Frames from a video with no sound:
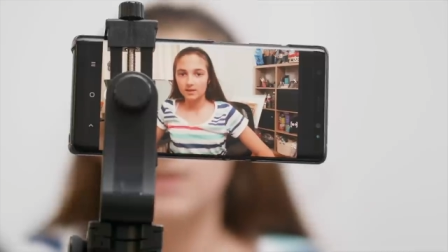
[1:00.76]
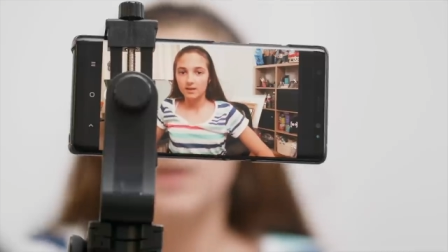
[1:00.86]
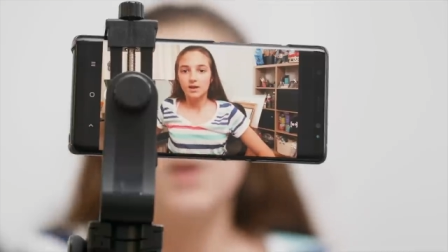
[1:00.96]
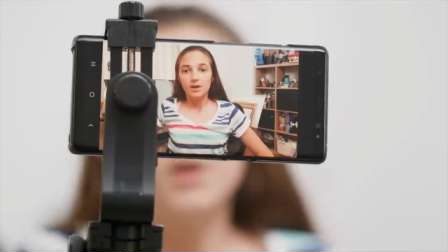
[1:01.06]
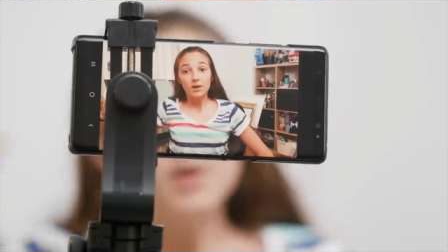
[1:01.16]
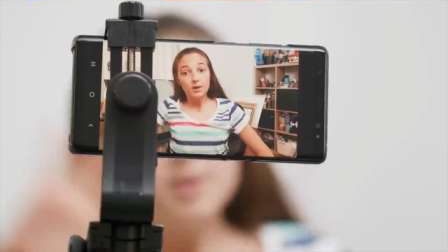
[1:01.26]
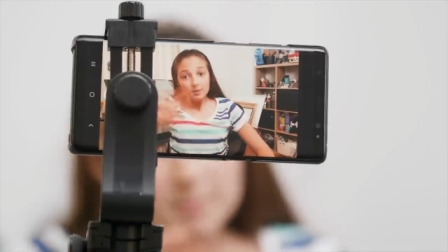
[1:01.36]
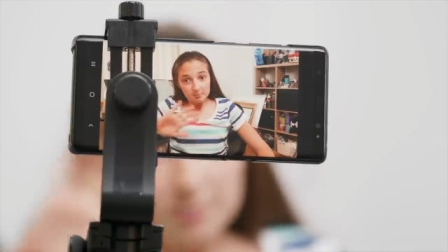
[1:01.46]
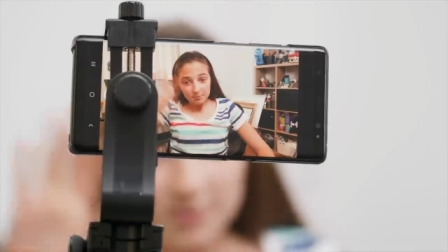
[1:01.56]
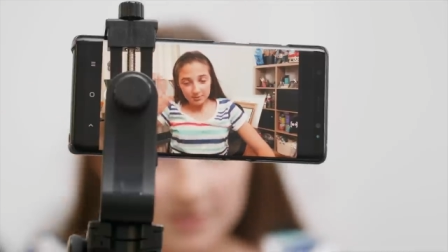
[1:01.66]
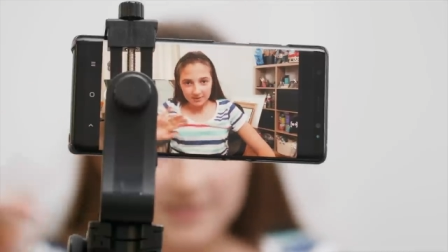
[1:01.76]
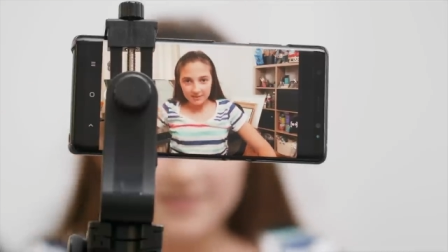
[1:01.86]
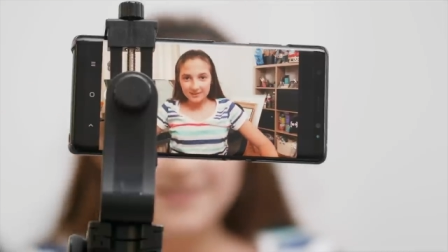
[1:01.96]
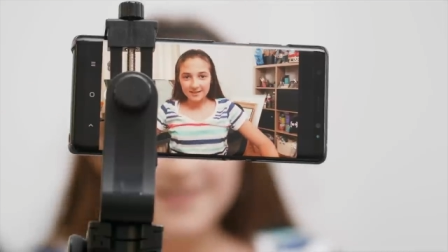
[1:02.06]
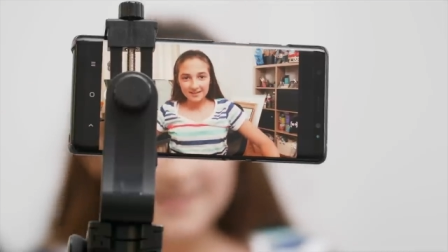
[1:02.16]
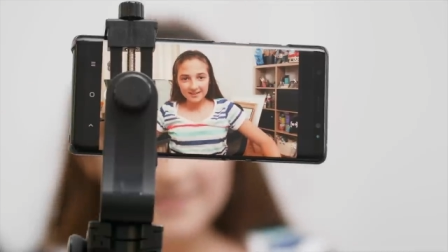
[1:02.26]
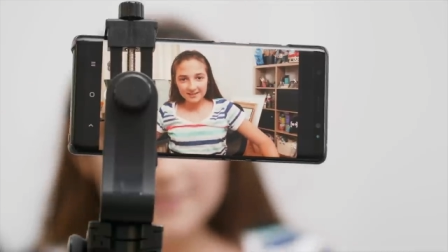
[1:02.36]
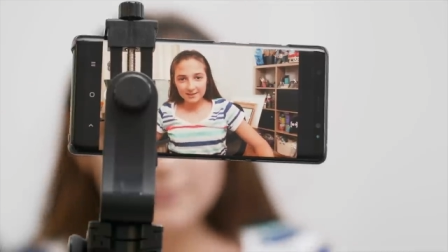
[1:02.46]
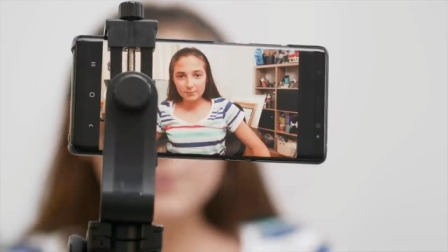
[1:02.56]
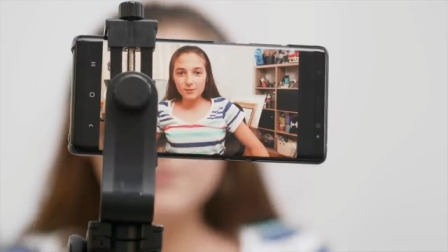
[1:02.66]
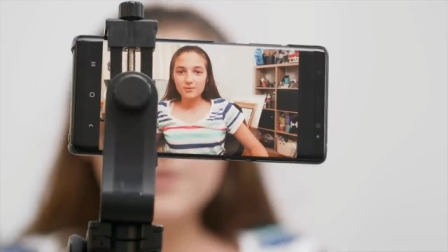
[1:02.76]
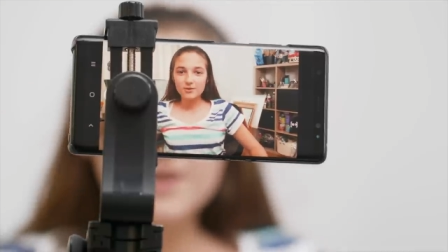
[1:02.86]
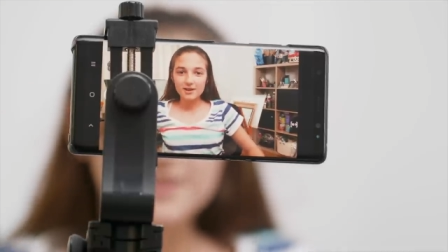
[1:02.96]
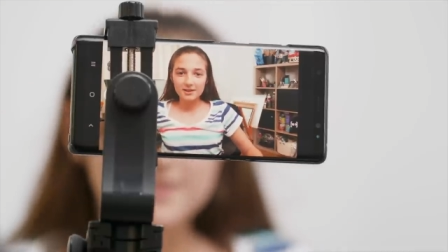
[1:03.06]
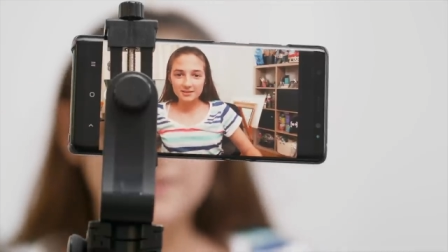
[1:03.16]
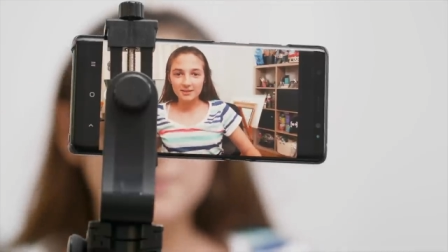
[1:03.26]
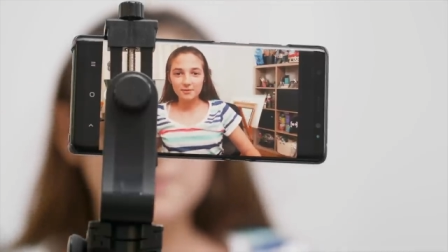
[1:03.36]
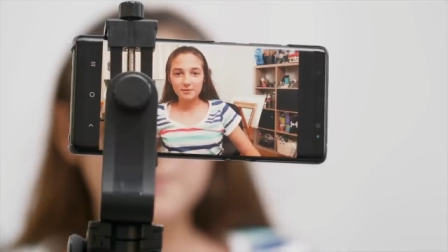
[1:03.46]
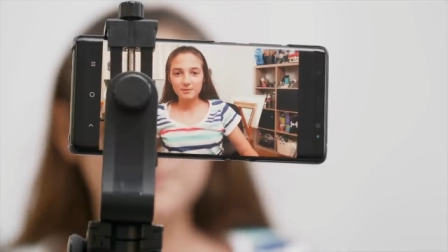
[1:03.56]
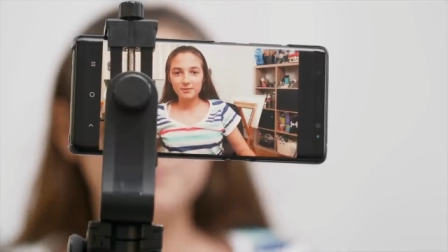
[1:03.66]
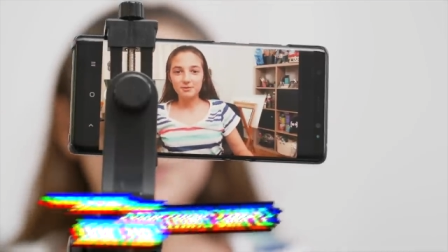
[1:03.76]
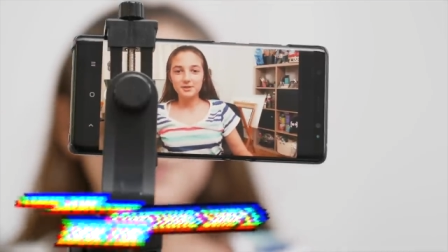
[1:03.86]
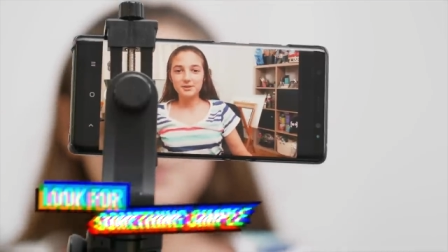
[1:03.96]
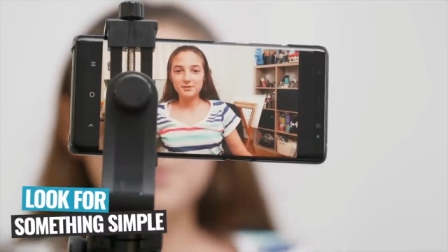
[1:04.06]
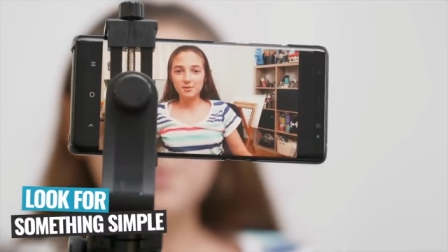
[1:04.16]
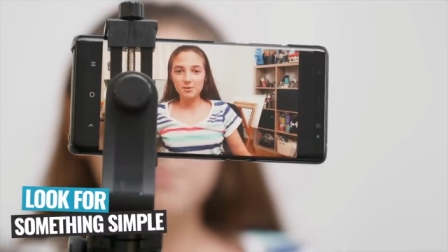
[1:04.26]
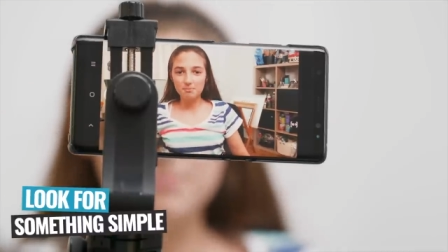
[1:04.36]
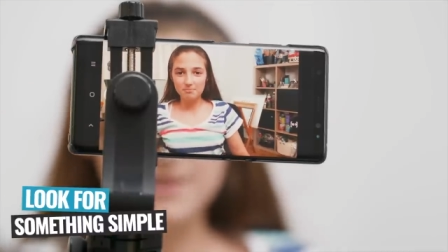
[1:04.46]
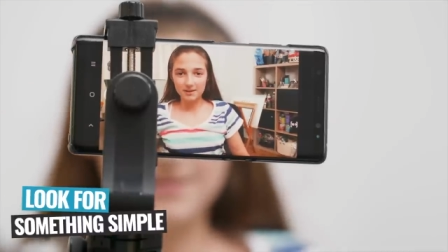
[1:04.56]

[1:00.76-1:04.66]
if you are struggling with your filming location, I'd suggest that you look for something